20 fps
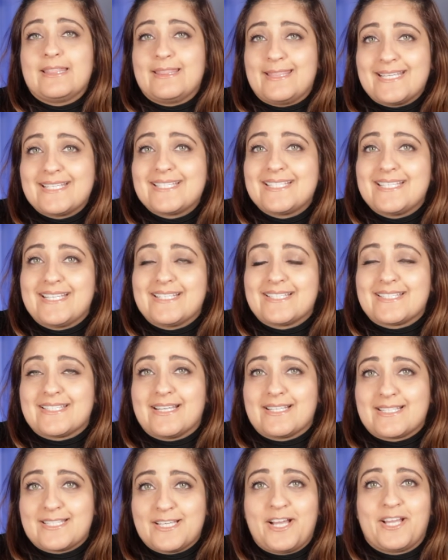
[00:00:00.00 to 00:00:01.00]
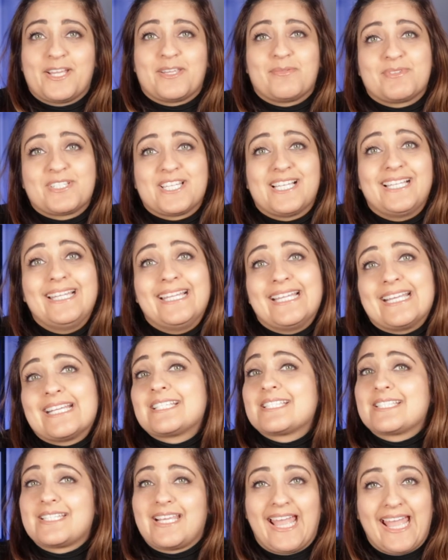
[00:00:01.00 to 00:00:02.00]
This is a time to
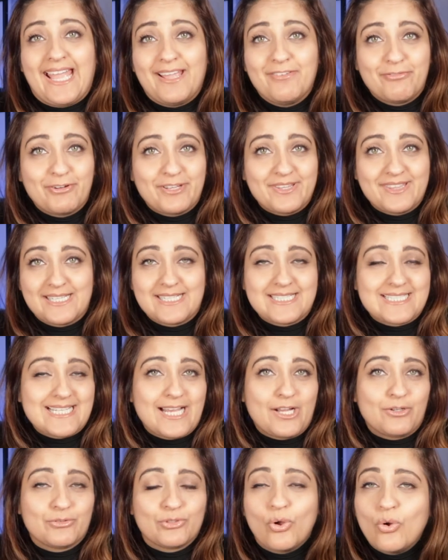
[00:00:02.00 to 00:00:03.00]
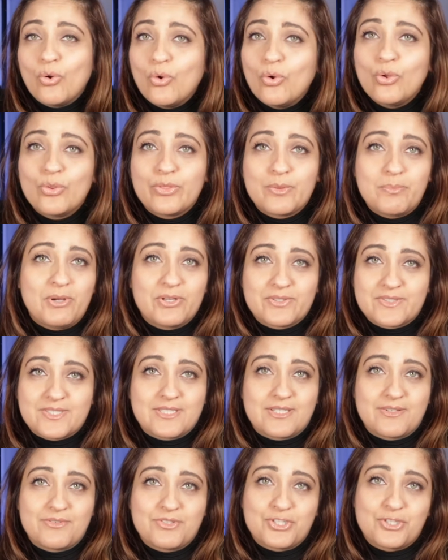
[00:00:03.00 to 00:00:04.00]
list everything down. All the
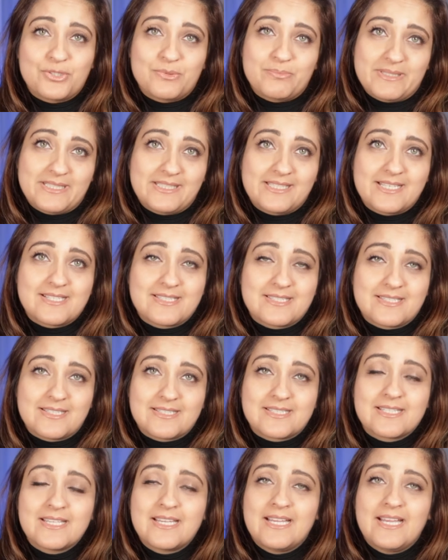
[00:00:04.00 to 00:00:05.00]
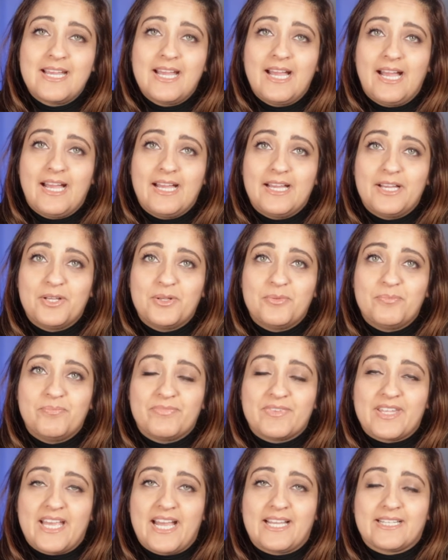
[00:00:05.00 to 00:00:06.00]
positives should be listed
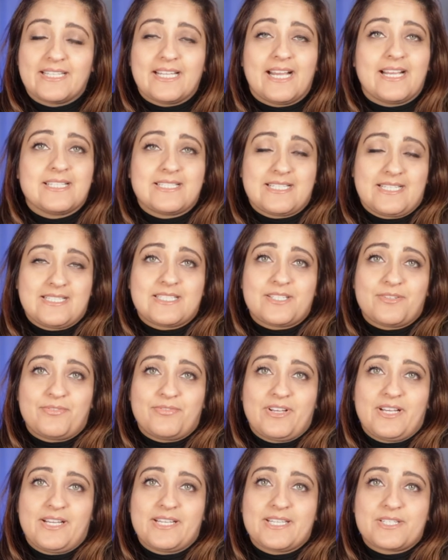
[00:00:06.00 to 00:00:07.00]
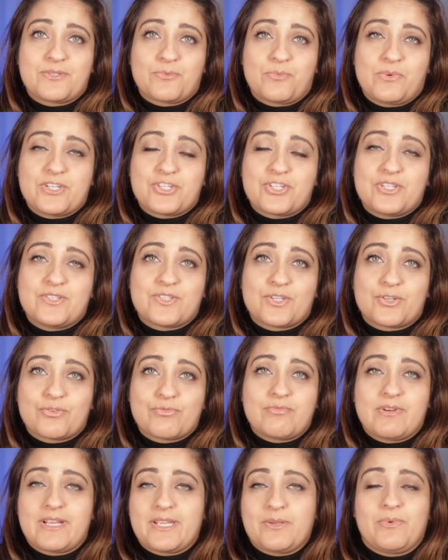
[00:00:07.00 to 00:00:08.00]
and identified, which is a
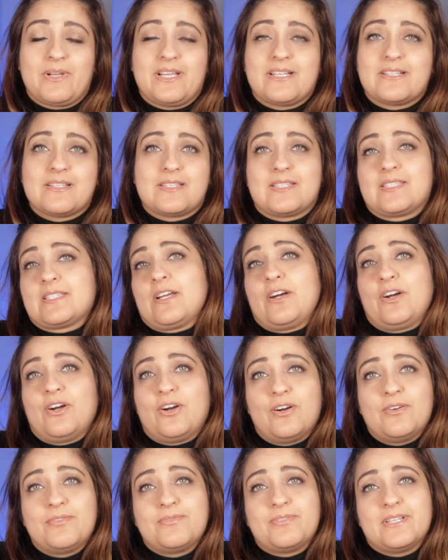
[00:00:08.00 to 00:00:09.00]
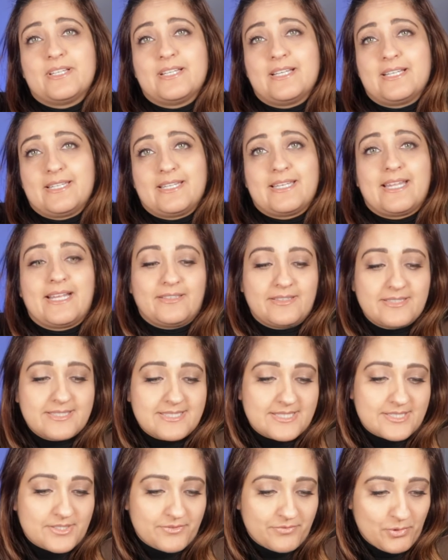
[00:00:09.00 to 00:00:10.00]
great way to start off an
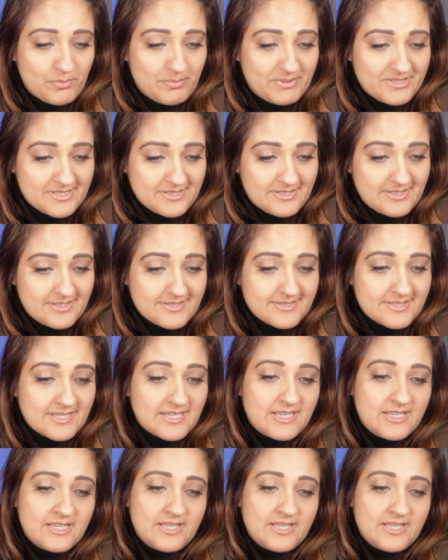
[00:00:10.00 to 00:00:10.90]
analysis of your business.